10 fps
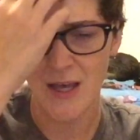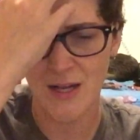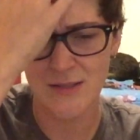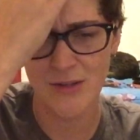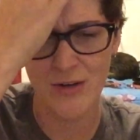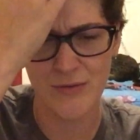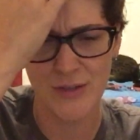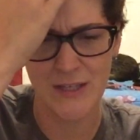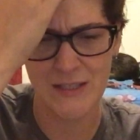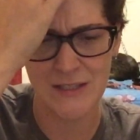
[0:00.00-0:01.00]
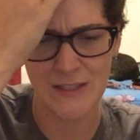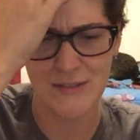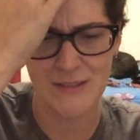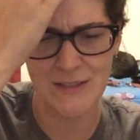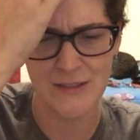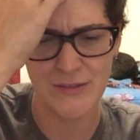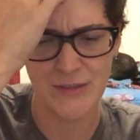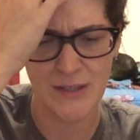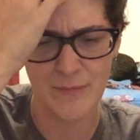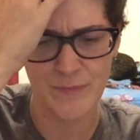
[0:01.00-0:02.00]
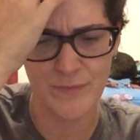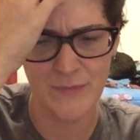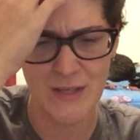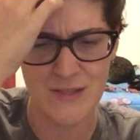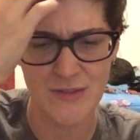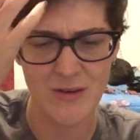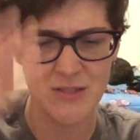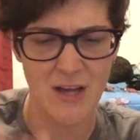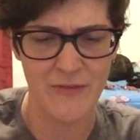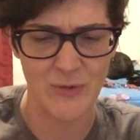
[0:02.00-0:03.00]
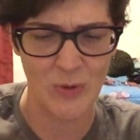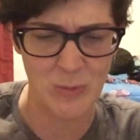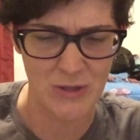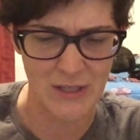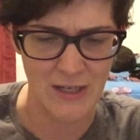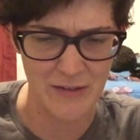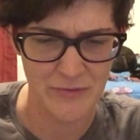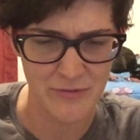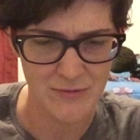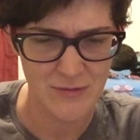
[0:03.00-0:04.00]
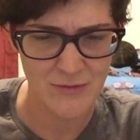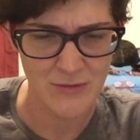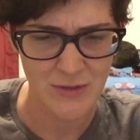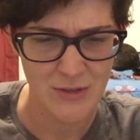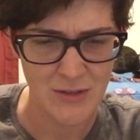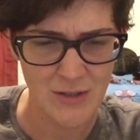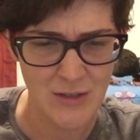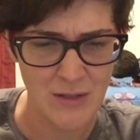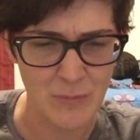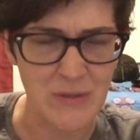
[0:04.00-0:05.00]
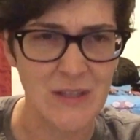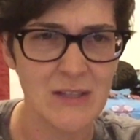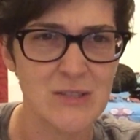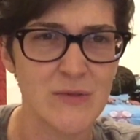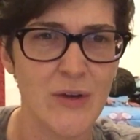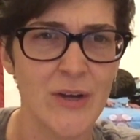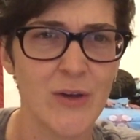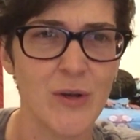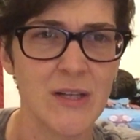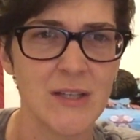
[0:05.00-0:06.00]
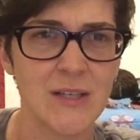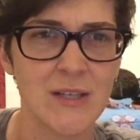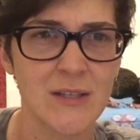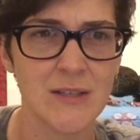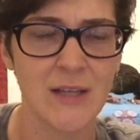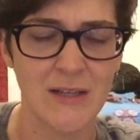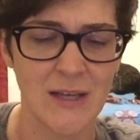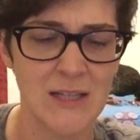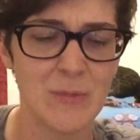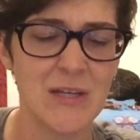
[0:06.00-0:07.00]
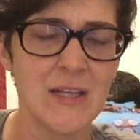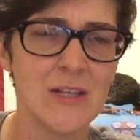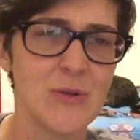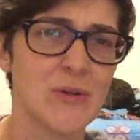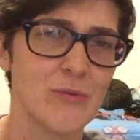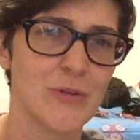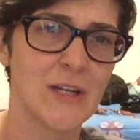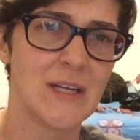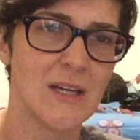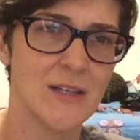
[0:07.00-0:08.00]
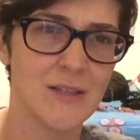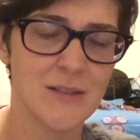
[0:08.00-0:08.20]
And I started reading these, and it starts off normal enough, but then it just very quickly, like in the beginning, you can read it.